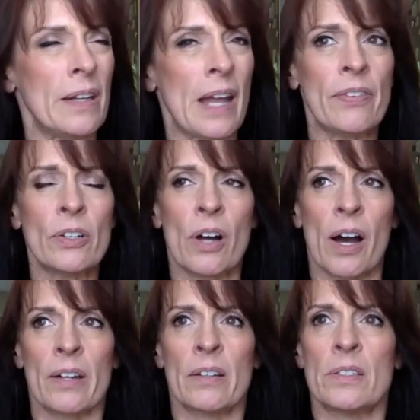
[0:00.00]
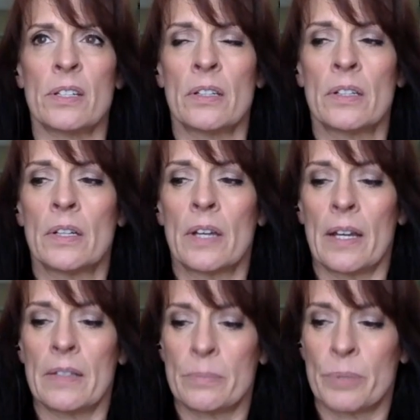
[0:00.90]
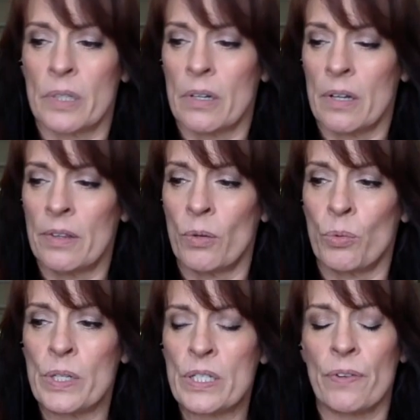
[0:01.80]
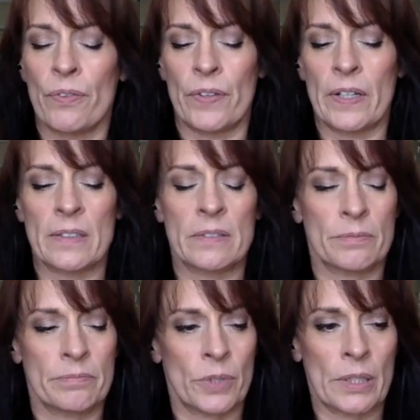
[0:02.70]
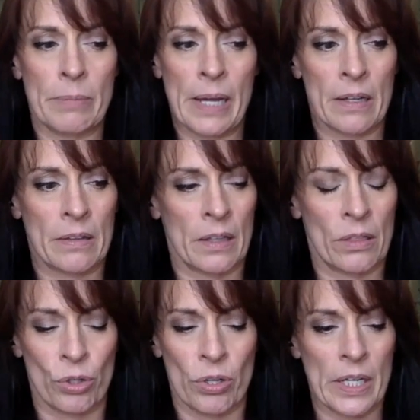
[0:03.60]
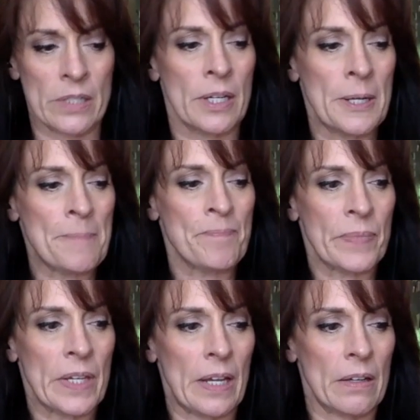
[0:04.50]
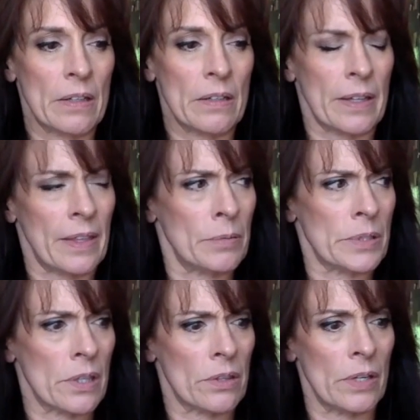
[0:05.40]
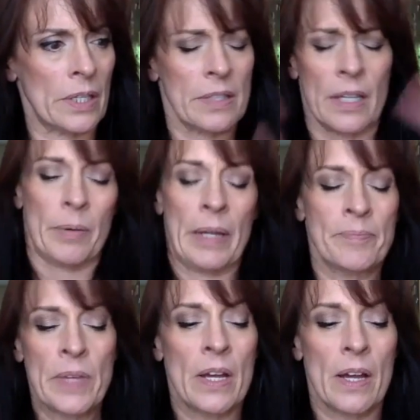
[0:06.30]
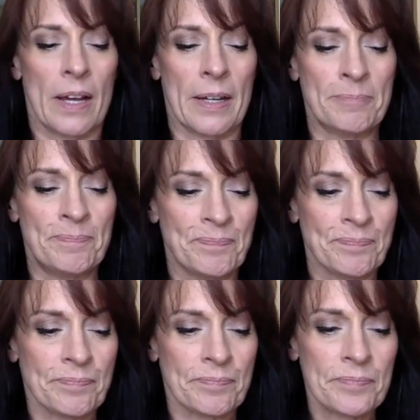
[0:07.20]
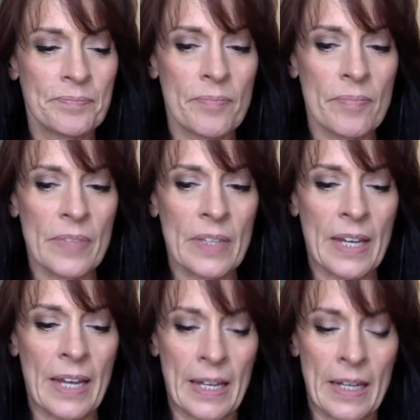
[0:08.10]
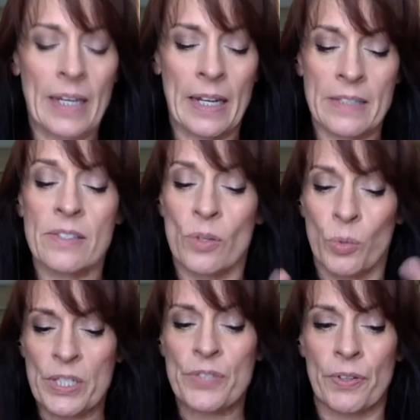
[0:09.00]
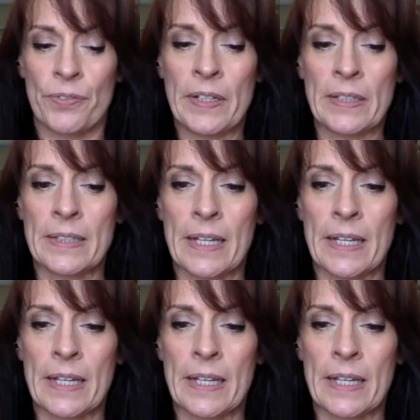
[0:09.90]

Neville Goddard has a book called The Wish Fulfilled, written back in the 30s. I think it was the 30s. Anyway, and it is the wish fulfilled.